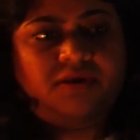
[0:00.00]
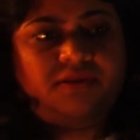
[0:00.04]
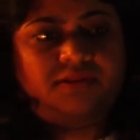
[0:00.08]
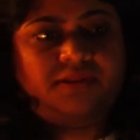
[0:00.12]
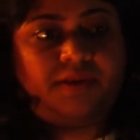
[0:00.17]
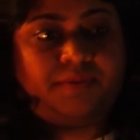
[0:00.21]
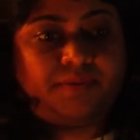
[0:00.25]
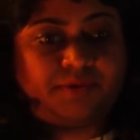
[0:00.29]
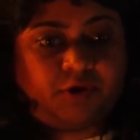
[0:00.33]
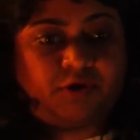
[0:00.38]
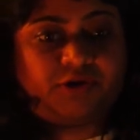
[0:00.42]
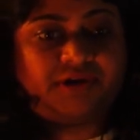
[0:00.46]

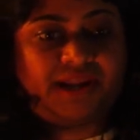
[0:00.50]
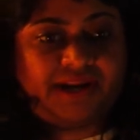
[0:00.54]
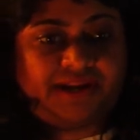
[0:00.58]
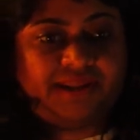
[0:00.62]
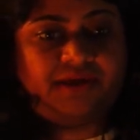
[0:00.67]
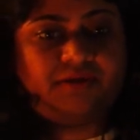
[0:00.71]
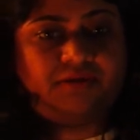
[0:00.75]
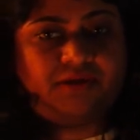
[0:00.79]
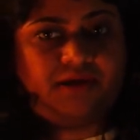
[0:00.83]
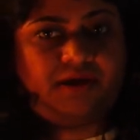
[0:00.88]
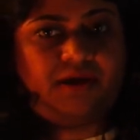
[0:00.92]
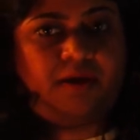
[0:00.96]
they were not
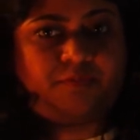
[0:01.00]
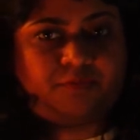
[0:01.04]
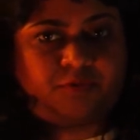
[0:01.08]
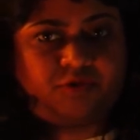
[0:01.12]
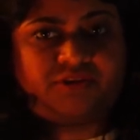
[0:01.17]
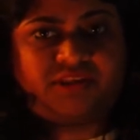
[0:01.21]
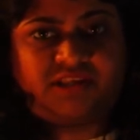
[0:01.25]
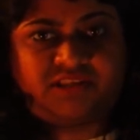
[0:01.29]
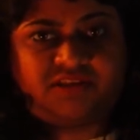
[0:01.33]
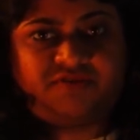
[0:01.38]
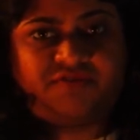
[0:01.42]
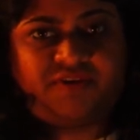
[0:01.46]
getting up to
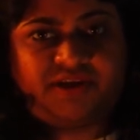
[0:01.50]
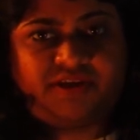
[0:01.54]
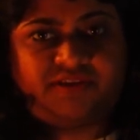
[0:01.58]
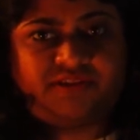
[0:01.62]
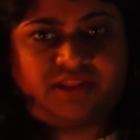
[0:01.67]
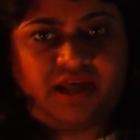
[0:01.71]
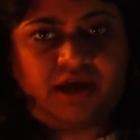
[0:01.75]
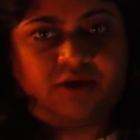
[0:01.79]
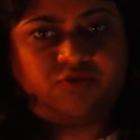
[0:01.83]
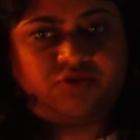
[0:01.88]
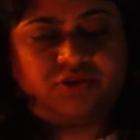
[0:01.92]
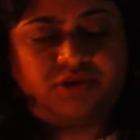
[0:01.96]

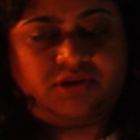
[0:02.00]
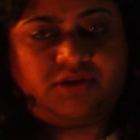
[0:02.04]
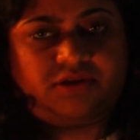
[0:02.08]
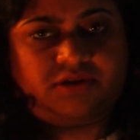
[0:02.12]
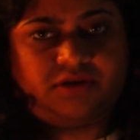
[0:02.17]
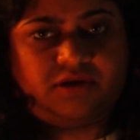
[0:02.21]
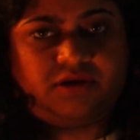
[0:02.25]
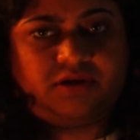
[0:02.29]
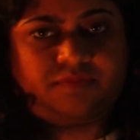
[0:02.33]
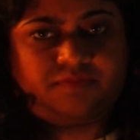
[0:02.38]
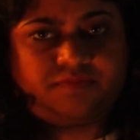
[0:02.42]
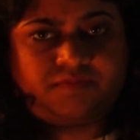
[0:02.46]

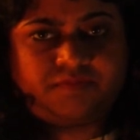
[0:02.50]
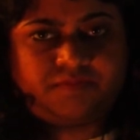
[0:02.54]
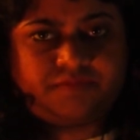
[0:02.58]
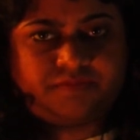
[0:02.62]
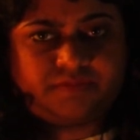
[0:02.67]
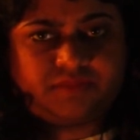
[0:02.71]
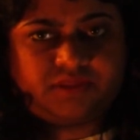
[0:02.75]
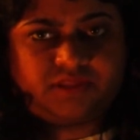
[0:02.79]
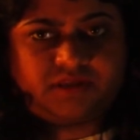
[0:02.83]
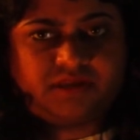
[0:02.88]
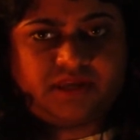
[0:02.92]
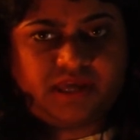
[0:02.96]
65,000
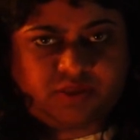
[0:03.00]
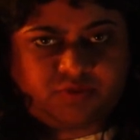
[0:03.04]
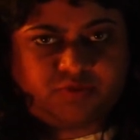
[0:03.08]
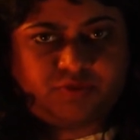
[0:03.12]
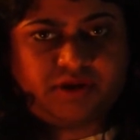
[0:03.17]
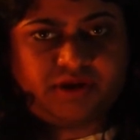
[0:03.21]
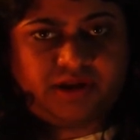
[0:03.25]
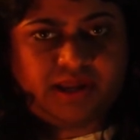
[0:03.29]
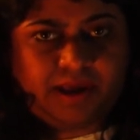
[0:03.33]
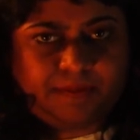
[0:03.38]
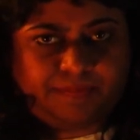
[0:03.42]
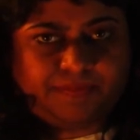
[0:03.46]

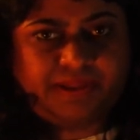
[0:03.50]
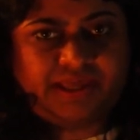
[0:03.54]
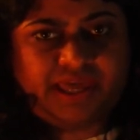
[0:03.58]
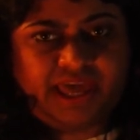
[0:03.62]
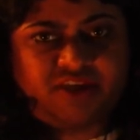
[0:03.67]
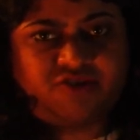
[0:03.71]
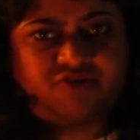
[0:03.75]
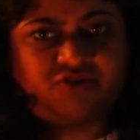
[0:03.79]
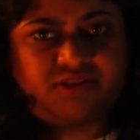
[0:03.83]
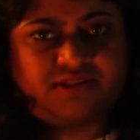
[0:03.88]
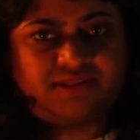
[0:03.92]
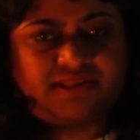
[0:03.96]
H-1
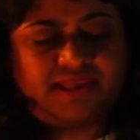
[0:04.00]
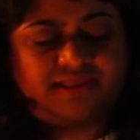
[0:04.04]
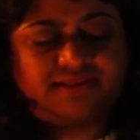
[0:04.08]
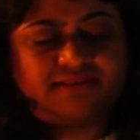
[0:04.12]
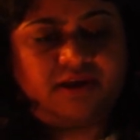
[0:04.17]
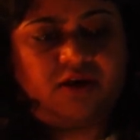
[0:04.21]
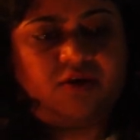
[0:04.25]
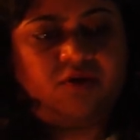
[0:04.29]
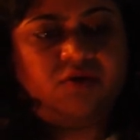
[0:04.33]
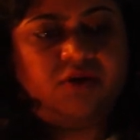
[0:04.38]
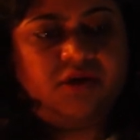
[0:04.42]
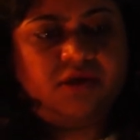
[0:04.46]
applications. And
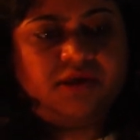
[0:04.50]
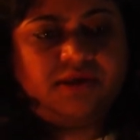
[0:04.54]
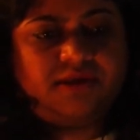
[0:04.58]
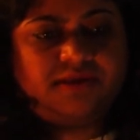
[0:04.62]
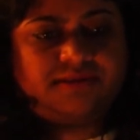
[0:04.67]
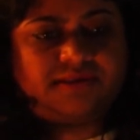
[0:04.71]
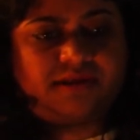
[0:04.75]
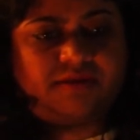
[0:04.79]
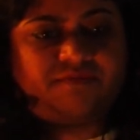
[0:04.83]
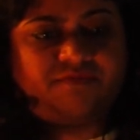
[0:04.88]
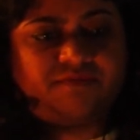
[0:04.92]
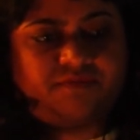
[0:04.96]
so
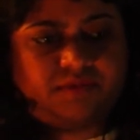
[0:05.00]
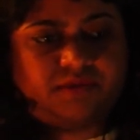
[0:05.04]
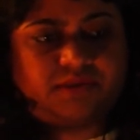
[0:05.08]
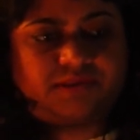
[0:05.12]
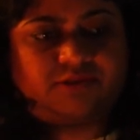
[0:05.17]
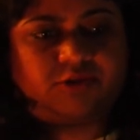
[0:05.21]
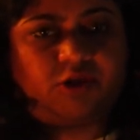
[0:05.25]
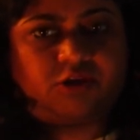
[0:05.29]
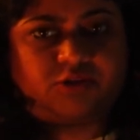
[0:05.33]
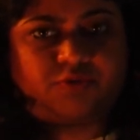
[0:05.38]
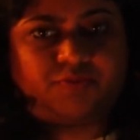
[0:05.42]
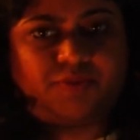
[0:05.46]
some
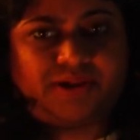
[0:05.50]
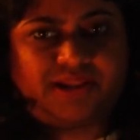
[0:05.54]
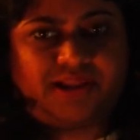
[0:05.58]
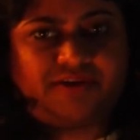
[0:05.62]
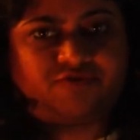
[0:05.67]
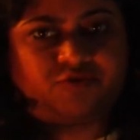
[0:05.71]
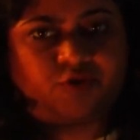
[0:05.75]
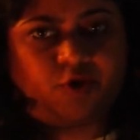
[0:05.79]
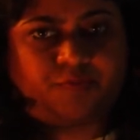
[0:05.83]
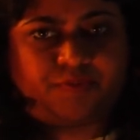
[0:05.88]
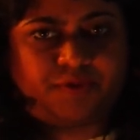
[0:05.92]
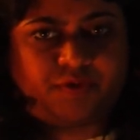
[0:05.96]
slots were
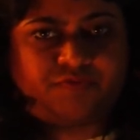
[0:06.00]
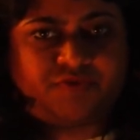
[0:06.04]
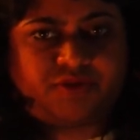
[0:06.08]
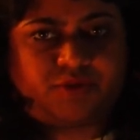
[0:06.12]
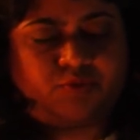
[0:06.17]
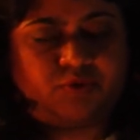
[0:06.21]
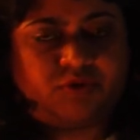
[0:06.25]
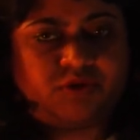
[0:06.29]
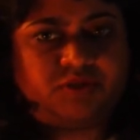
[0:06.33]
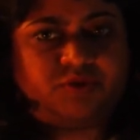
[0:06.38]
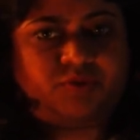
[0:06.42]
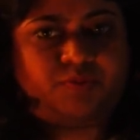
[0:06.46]
left open,
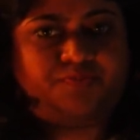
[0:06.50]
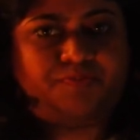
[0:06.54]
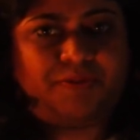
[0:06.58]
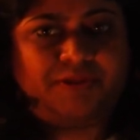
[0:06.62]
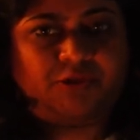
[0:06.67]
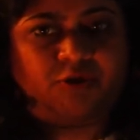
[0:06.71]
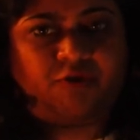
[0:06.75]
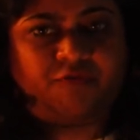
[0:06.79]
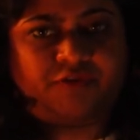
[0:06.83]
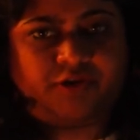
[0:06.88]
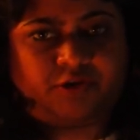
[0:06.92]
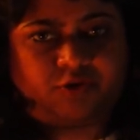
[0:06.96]
which would
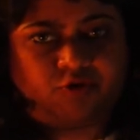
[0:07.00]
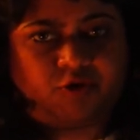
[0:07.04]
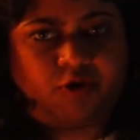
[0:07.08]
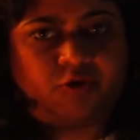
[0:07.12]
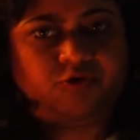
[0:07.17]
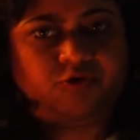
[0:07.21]
spill over to